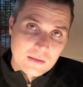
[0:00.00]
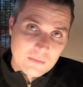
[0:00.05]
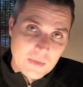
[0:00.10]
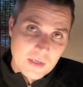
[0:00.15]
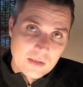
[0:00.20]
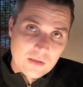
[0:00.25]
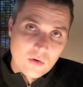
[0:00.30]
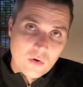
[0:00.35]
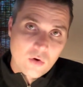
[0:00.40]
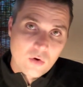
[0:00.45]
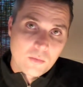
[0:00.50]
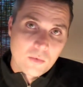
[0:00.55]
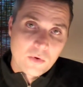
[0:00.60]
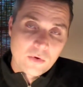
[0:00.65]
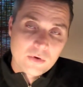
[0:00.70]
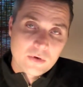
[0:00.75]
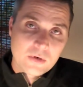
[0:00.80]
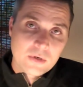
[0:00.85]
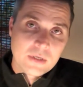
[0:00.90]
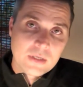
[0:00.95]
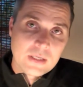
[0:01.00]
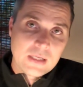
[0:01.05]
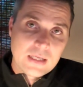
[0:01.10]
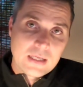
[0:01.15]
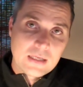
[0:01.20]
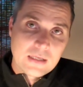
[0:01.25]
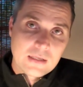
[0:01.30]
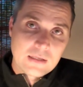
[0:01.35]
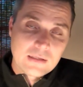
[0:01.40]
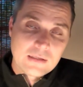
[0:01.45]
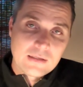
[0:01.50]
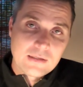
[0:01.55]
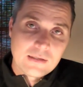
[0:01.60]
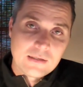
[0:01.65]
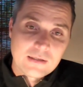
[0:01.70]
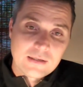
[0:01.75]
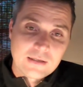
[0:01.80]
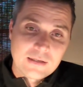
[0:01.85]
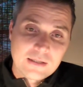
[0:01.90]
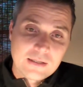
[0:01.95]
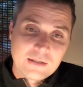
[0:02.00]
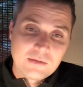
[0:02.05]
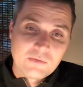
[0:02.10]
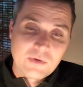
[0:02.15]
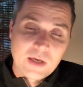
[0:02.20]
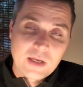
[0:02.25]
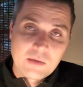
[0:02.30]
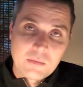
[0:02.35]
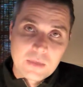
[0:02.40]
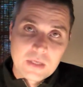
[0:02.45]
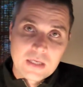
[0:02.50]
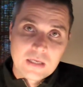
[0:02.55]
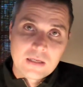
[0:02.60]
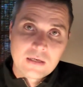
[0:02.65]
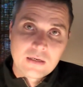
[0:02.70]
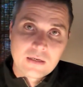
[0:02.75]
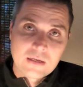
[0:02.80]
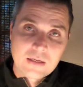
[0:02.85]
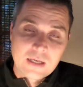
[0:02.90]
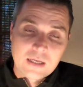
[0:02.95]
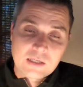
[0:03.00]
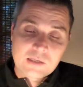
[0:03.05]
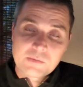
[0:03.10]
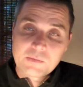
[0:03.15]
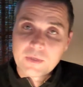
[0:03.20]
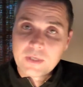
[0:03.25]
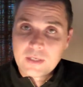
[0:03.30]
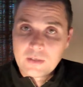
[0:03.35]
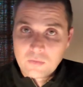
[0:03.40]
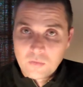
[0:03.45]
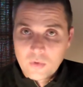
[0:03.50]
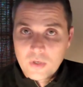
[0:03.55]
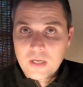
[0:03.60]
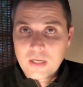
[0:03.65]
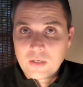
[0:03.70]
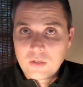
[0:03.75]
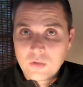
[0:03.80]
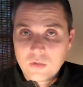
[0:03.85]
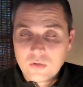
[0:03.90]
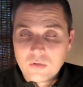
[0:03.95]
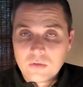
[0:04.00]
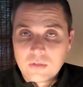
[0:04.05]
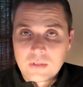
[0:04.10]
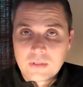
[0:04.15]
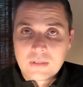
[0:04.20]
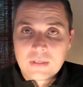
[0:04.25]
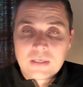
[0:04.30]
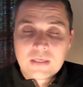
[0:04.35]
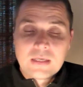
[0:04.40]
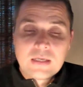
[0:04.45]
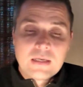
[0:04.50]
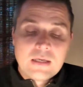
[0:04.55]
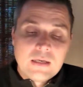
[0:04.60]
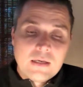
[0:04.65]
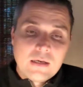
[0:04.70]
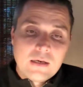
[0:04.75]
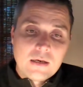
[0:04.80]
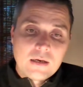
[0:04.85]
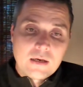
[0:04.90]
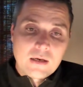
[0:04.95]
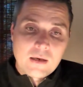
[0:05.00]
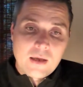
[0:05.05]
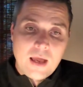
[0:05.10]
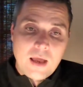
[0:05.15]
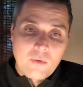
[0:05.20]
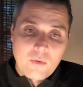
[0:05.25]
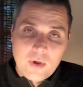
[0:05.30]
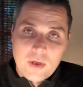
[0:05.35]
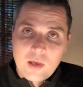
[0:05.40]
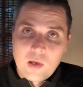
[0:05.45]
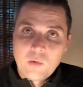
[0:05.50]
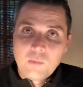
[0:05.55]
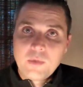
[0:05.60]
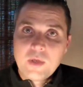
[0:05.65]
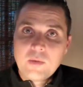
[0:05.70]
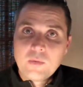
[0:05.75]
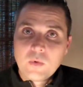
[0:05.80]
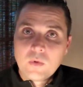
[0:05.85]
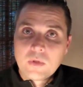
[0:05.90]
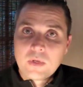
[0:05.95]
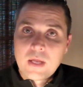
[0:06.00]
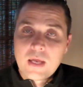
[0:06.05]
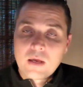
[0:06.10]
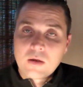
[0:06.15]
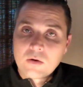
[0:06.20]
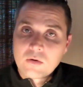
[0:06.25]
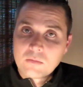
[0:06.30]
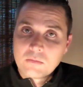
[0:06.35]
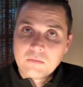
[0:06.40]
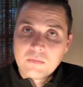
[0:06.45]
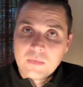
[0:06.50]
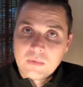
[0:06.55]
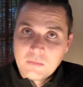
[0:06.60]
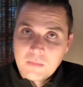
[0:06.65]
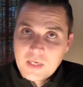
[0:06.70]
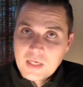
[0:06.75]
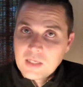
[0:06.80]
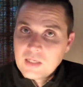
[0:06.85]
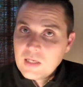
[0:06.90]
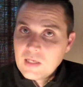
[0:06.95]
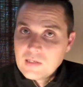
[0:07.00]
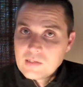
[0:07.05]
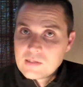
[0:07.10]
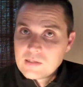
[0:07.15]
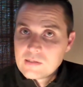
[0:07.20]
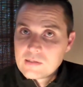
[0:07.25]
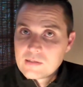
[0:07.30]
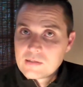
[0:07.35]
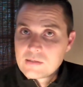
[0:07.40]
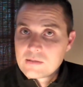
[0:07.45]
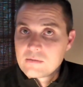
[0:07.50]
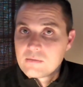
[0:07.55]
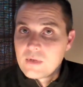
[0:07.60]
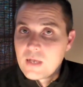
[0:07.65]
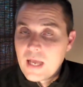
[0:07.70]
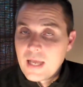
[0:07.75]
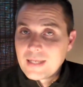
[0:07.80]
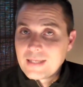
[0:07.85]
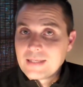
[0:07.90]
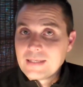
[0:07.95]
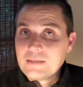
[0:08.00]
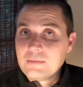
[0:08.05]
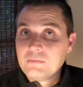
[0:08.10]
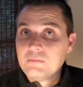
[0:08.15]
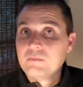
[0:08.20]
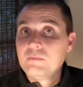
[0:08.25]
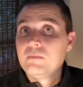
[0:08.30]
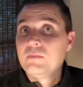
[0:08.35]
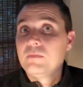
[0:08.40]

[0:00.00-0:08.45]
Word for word: I met the homeowner and, and uh, he invited me in, and I explained what I do and uh, how I help people and how, in many cases, I can